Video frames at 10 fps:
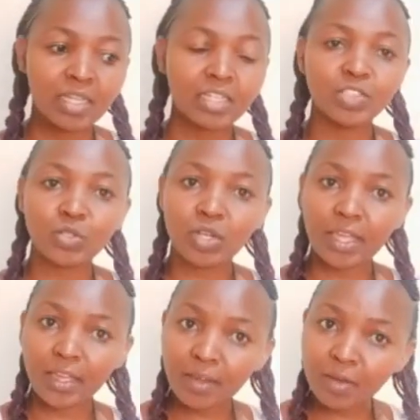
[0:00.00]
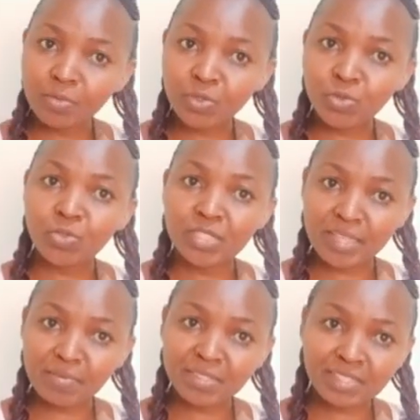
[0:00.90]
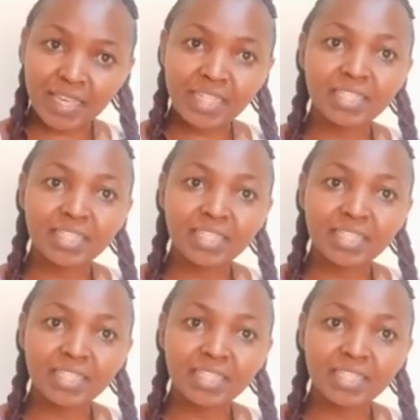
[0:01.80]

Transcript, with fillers: it will help to subside